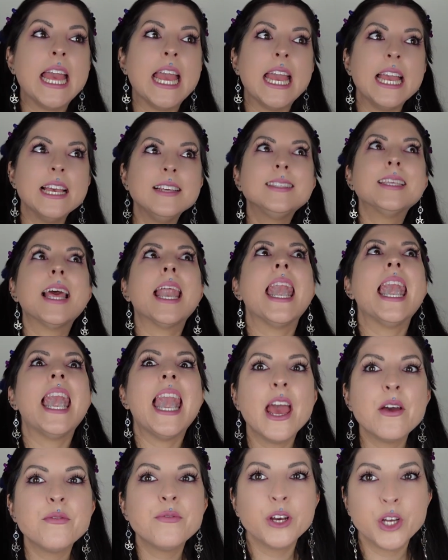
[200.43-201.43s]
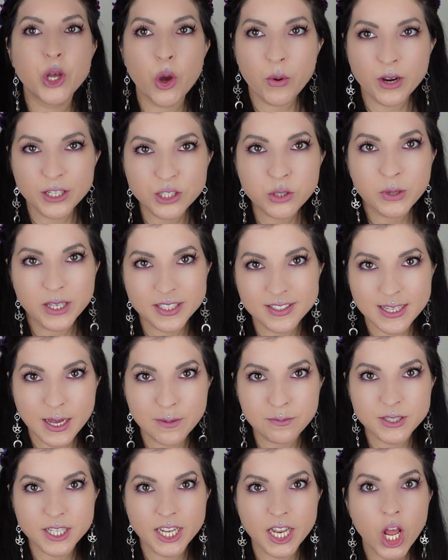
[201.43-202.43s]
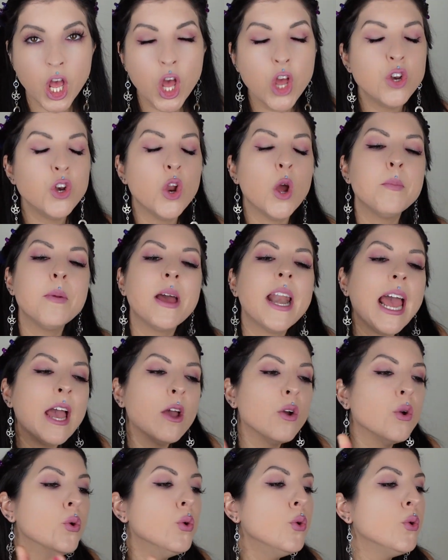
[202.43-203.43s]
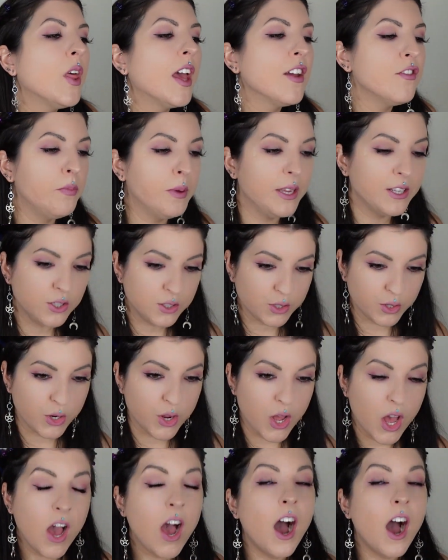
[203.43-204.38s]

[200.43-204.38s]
is never going to accept it, no matter who they've been to?